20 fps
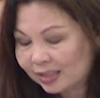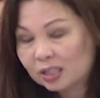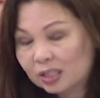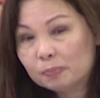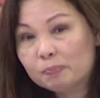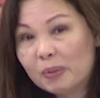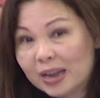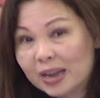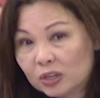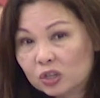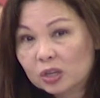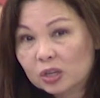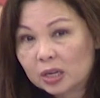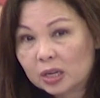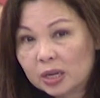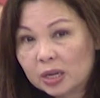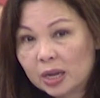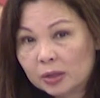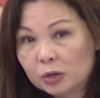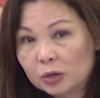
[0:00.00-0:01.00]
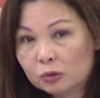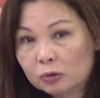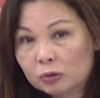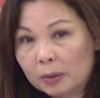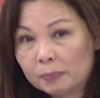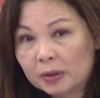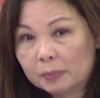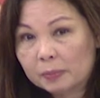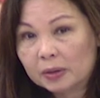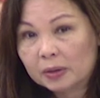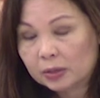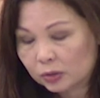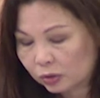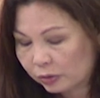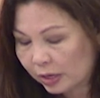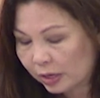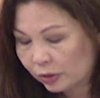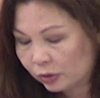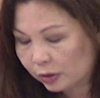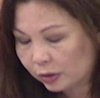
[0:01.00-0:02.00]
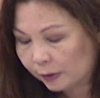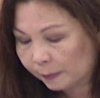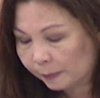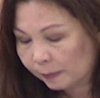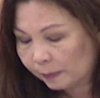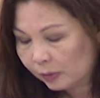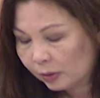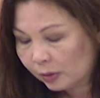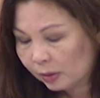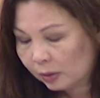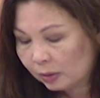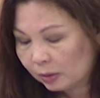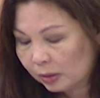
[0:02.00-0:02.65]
especially in the Trump administration,